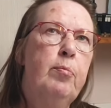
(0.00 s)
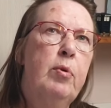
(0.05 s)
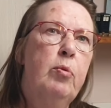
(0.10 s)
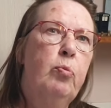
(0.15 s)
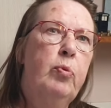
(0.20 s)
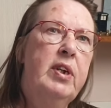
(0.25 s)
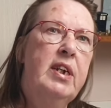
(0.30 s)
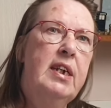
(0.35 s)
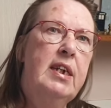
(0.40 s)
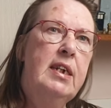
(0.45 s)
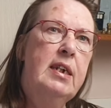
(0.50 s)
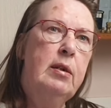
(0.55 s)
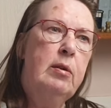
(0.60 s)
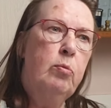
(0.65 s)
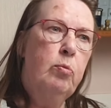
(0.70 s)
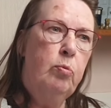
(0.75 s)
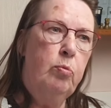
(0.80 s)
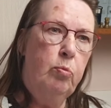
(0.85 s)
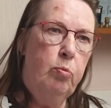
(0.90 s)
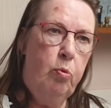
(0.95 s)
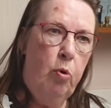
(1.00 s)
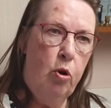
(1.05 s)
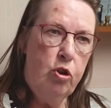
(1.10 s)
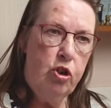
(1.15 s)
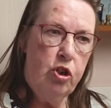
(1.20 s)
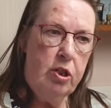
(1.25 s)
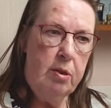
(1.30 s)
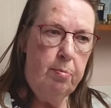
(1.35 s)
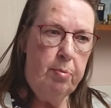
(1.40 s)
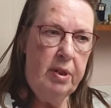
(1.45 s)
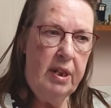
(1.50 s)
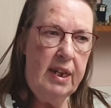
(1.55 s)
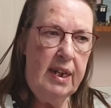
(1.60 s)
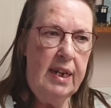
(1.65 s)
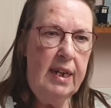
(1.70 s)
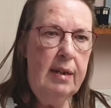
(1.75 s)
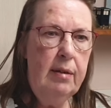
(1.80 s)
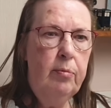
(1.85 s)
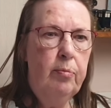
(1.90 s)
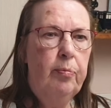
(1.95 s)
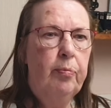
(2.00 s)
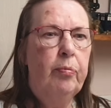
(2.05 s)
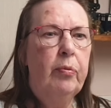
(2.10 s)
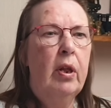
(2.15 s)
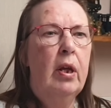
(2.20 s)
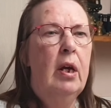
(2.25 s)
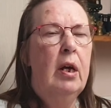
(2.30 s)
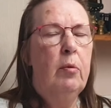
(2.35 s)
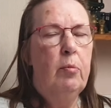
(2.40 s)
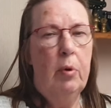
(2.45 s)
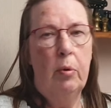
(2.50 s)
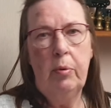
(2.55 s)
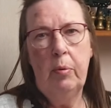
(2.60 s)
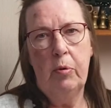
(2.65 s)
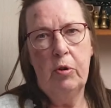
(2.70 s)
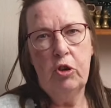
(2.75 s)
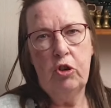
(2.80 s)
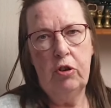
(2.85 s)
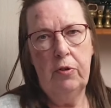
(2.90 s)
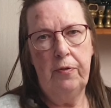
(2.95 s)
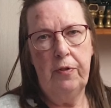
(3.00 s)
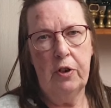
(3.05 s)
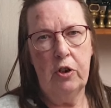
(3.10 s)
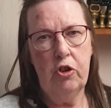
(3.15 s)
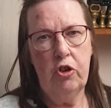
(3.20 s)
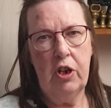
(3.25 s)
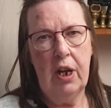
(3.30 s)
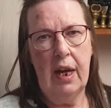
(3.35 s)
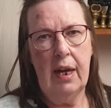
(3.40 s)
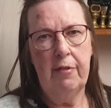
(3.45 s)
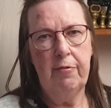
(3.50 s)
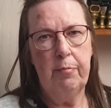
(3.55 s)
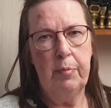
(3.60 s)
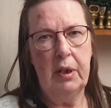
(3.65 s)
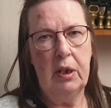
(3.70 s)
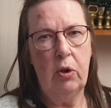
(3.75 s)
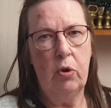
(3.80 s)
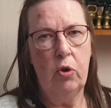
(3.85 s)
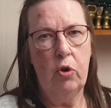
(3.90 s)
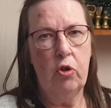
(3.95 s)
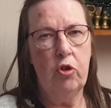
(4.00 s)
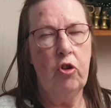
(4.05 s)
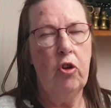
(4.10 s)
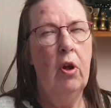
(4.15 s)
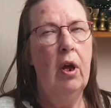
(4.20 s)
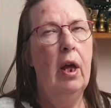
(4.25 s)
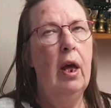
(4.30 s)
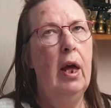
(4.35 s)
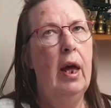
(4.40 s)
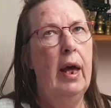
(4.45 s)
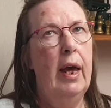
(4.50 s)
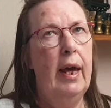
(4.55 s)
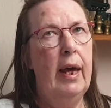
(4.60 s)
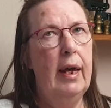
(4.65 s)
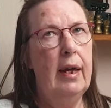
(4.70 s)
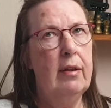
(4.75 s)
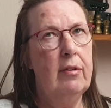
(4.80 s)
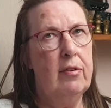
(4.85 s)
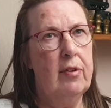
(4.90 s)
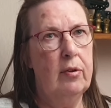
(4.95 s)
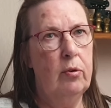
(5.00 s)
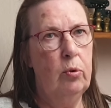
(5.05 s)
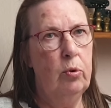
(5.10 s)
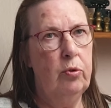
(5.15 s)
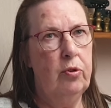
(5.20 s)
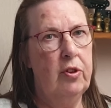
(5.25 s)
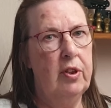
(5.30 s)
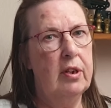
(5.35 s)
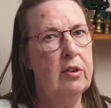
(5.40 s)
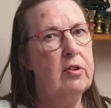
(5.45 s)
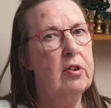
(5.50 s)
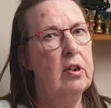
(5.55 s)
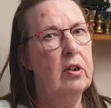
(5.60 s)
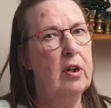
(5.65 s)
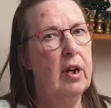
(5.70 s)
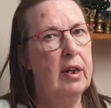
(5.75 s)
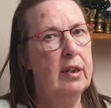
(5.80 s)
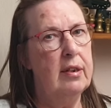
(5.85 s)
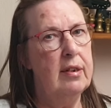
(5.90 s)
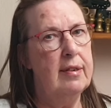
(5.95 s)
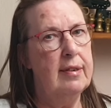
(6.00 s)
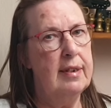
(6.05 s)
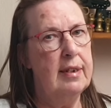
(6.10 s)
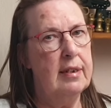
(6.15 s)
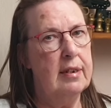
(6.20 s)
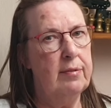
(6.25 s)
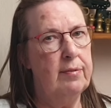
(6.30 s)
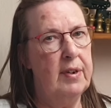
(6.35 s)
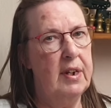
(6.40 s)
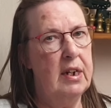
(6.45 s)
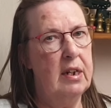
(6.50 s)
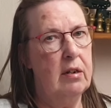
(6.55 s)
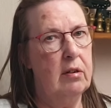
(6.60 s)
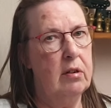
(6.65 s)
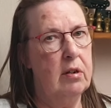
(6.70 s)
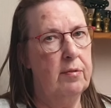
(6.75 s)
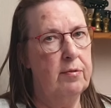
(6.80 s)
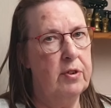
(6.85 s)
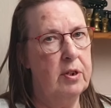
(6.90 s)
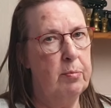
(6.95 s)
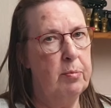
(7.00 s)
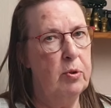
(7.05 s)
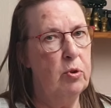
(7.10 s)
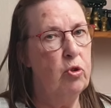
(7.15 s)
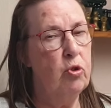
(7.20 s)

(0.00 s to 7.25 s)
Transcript: we watched the play, well, we watched the first half because it's an old theatre and the seats are very uncomfortable.